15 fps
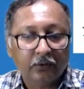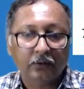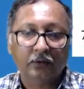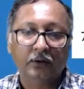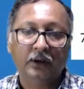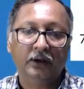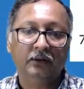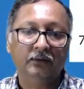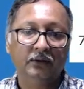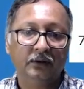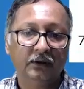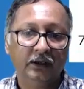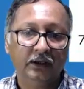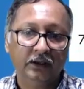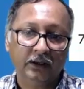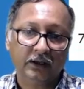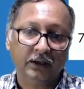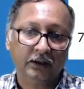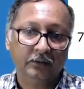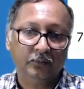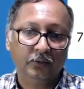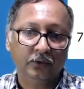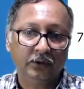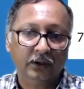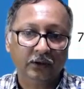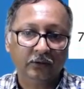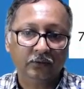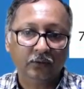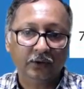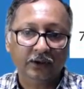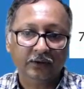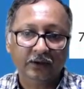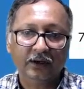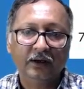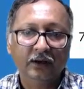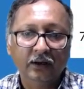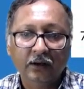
whereas in the cash book there is no entry.